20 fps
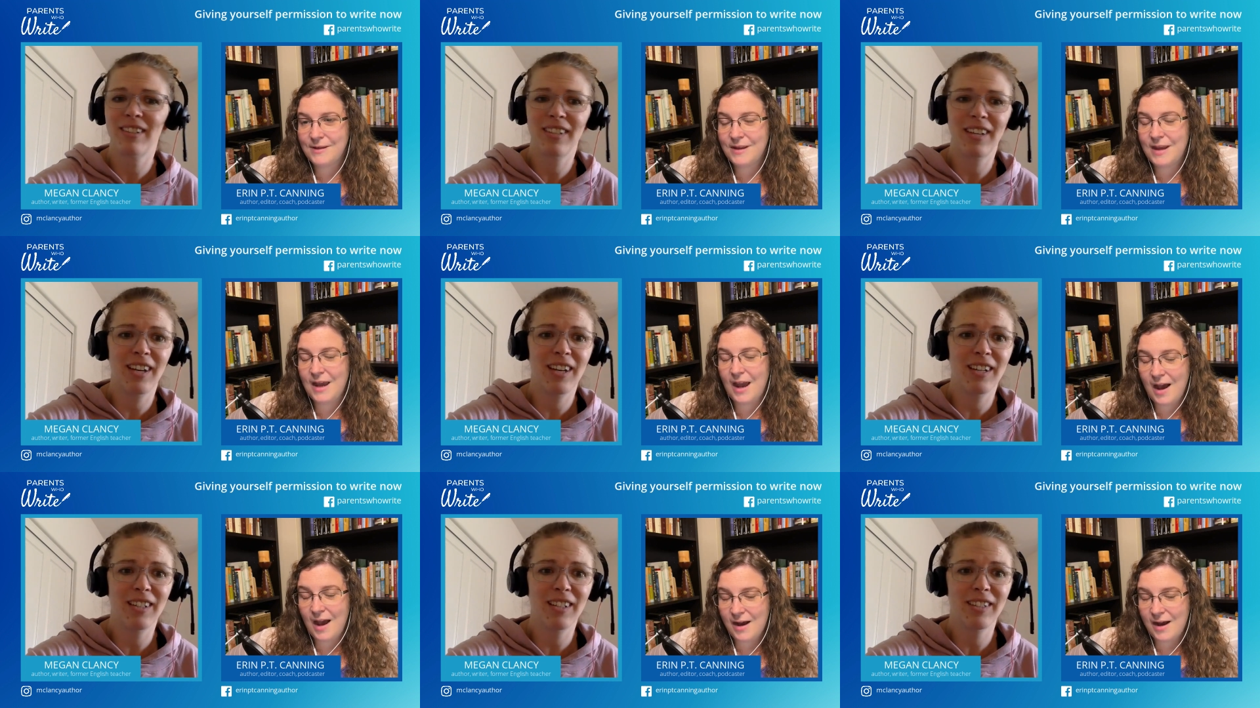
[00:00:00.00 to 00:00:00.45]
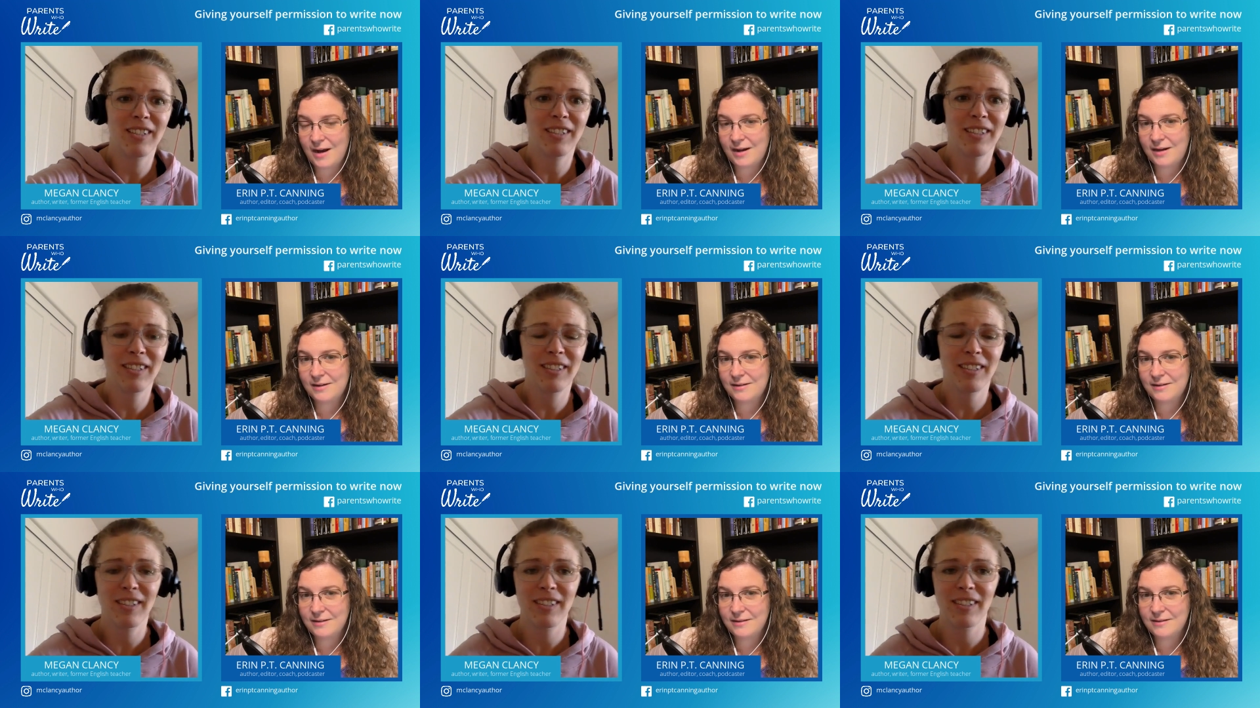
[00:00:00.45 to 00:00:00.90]

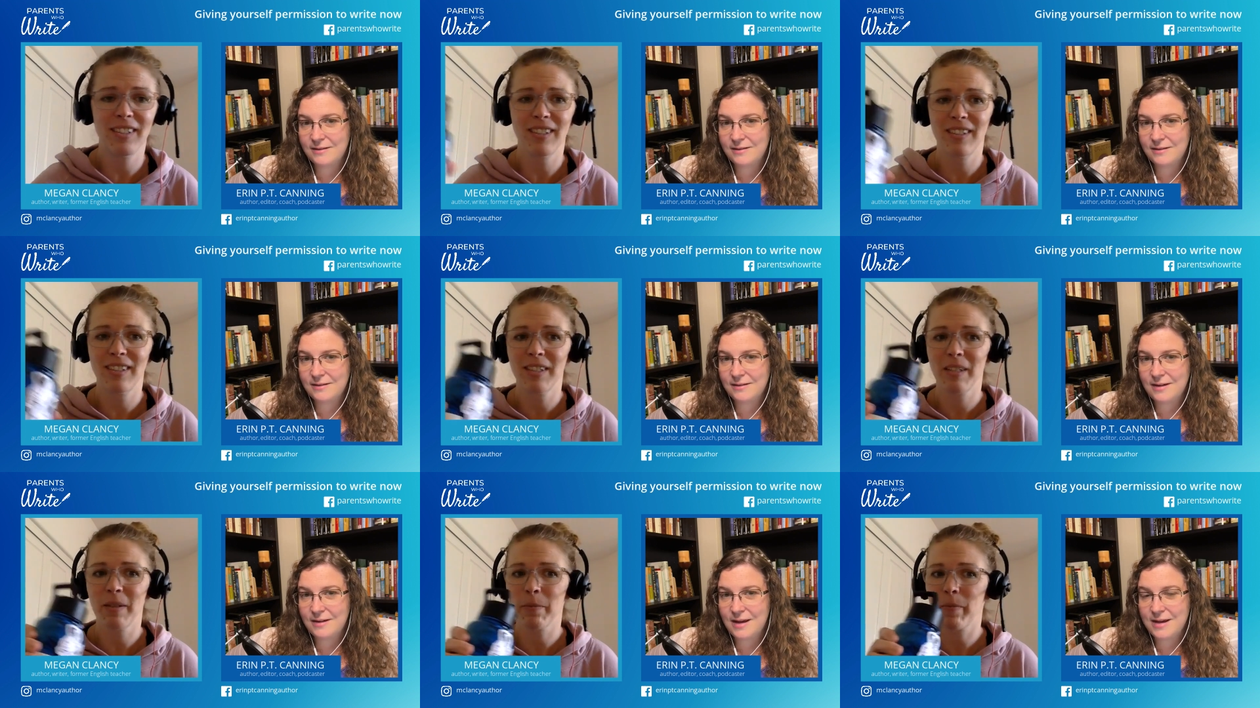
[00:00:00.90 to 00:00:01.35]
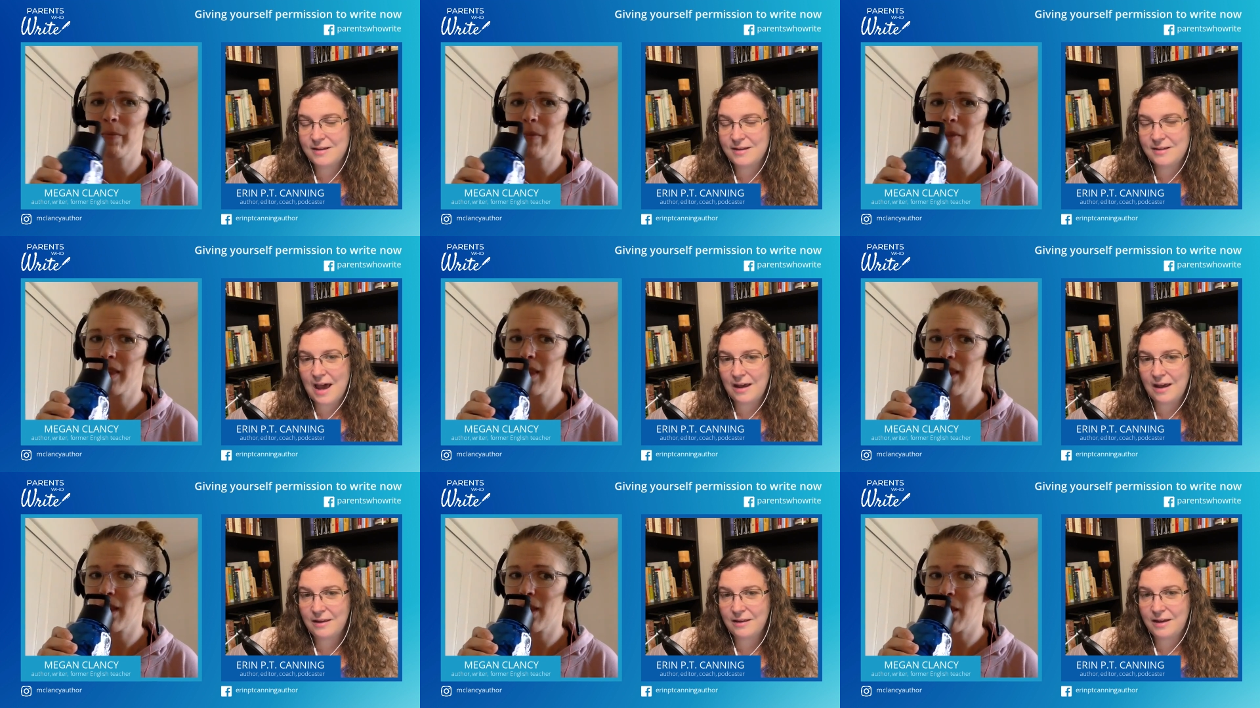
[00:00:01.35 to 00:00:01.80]
Speaker 1: Yeah,
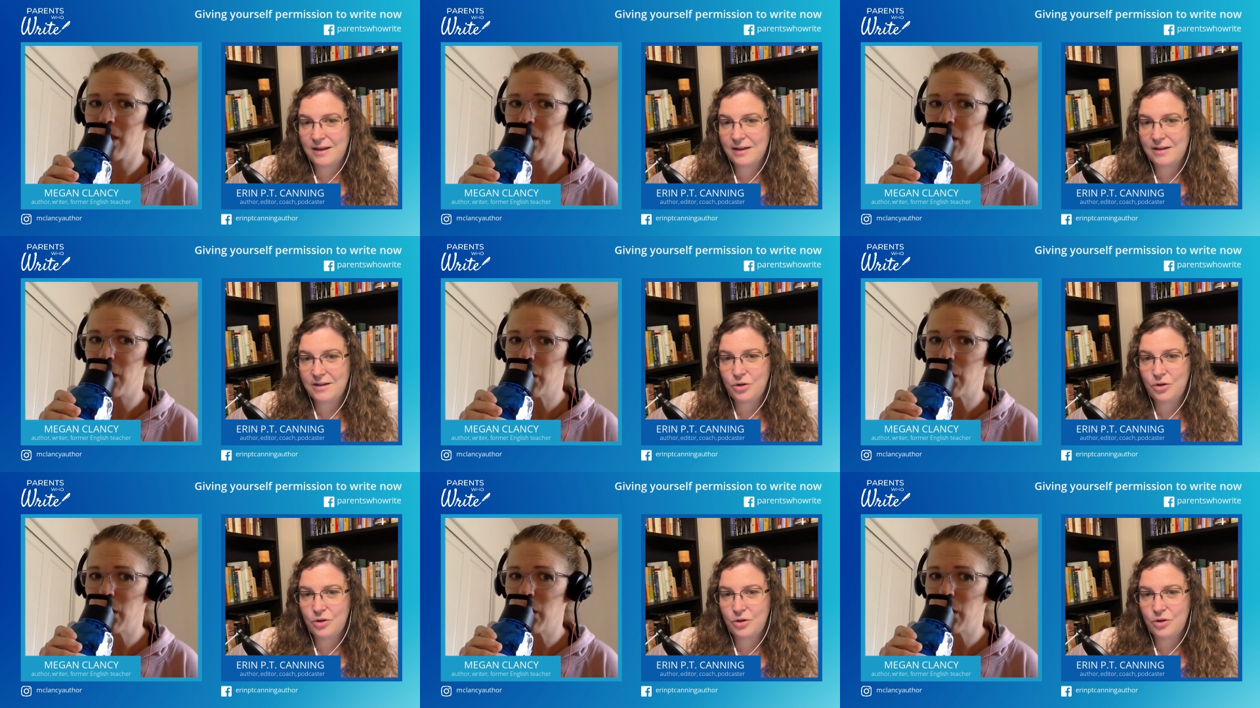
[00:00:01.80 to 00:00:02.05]
exactly.